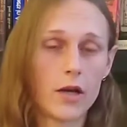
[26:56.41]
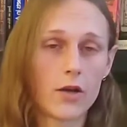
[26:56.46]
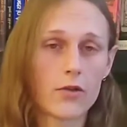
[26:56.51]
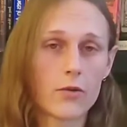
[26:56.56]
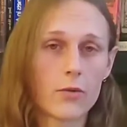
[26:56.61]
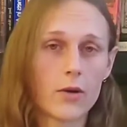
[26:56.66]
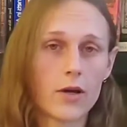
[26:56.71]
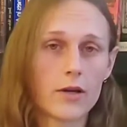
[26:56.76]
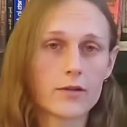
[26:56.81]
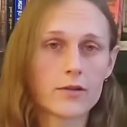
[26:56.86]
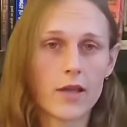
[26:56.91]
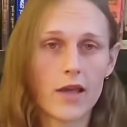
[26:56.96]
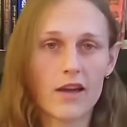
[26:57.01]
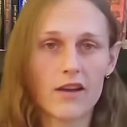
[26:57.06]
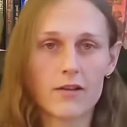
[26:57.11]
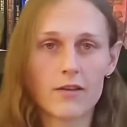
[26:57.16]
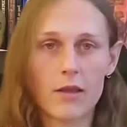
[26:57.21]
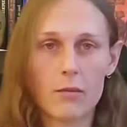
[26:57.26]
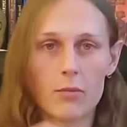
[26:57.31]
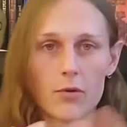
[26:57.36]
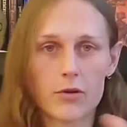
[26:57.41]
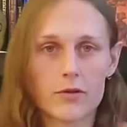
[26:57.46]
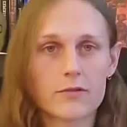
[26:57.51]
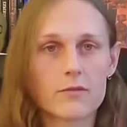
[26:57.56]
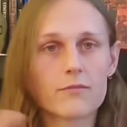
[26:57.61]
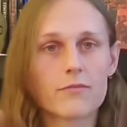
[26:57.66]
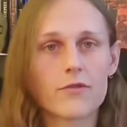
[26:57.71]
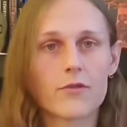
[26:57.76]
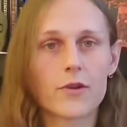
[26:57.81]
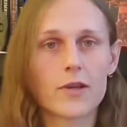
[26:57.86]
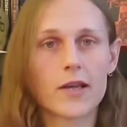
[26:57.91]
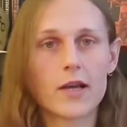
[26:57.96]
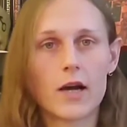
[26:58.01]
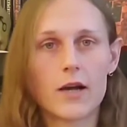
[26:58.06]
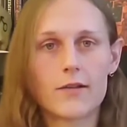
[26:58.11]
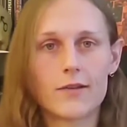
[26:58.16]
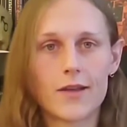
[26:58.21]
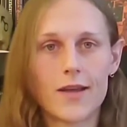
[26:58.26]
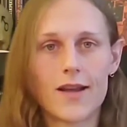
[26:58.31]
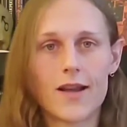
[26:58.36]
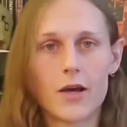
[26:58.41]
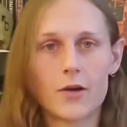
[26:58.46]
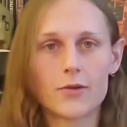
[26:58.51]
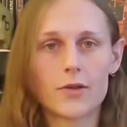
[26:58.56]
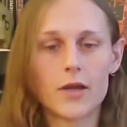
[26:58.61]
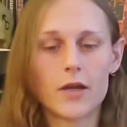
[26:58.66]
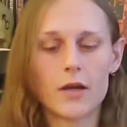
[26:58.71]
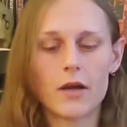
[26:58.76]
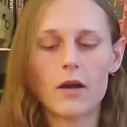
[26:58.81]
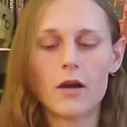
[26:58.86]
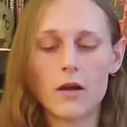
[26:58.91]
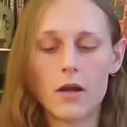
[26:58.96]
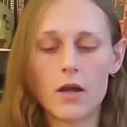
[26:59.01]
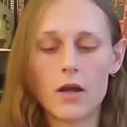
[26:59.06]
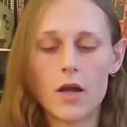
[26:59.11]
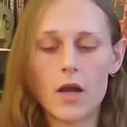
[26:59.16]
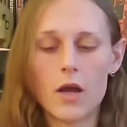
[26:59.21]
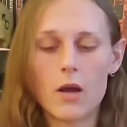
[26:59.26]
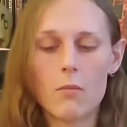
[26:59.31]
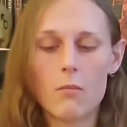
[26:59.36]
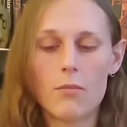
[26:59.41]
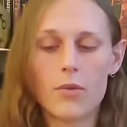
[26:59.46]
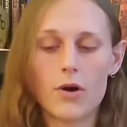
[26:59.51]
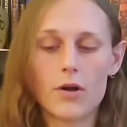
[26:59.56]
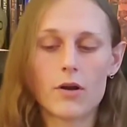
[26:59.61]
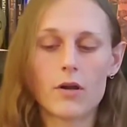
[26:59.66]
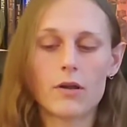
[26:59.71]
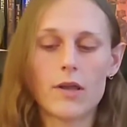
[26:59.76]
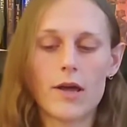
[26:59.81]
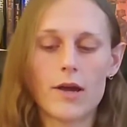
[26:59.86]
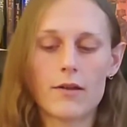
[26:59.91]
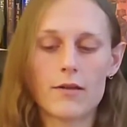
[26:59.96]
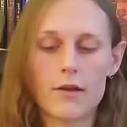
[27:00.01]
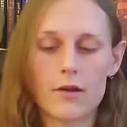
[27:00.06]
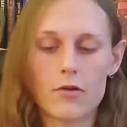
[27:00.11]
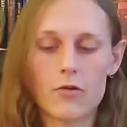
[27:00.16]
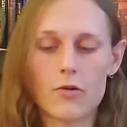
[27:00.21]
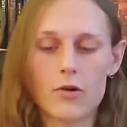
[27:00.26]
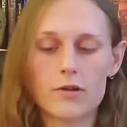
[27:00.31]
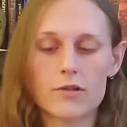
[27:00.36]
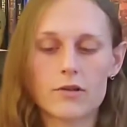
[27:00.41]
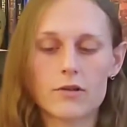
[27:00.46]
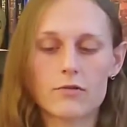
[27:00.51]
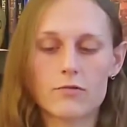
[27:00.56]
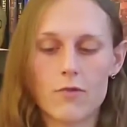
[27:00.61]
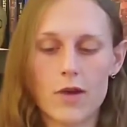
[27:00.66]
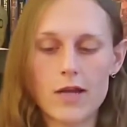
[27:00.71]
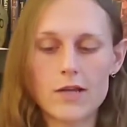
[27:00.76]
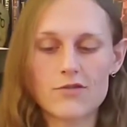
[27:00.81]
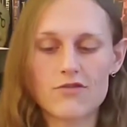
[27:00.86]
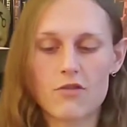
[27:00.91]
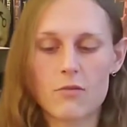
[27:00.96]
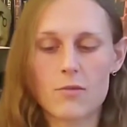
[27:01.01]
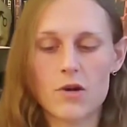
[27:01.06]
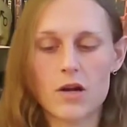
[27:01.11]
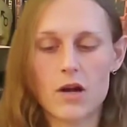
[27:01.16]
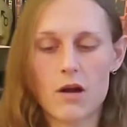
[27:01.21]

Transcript: Otherwise, they put some free content out there, but a lot of their courses range from a